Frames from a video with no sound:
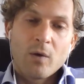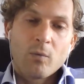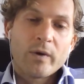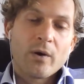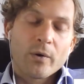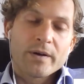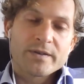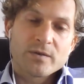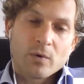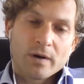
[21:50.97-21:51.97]
We know the
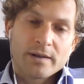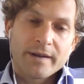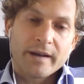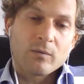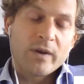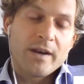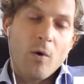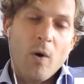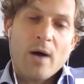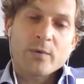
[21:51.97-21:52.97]
historical data. We
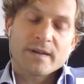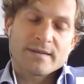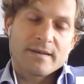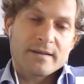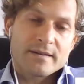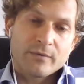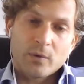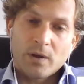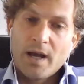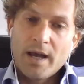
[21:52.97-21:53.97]
know how
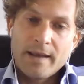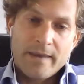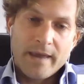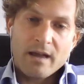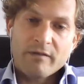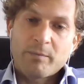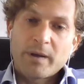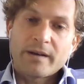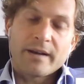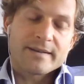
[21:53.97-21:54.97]
successful they have
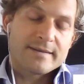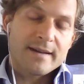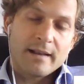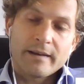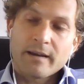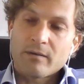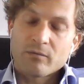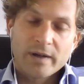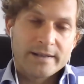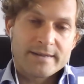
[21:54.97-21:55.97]
been at selling
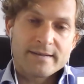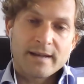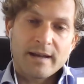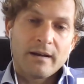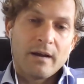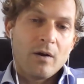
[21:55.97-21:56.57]
real estate